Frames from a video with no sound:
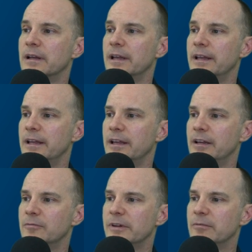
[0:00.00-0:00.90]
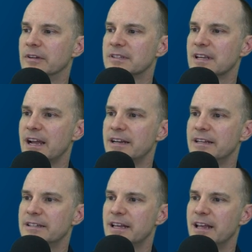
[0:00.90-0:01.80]
and we will assign
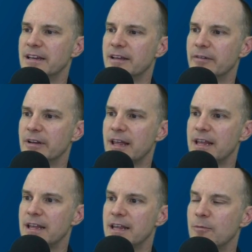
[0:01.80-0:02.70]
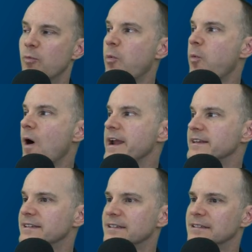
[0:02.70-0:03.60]
it and give it a
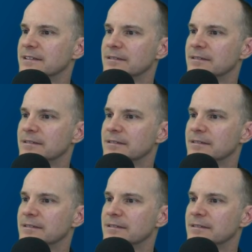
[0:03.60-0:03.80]
white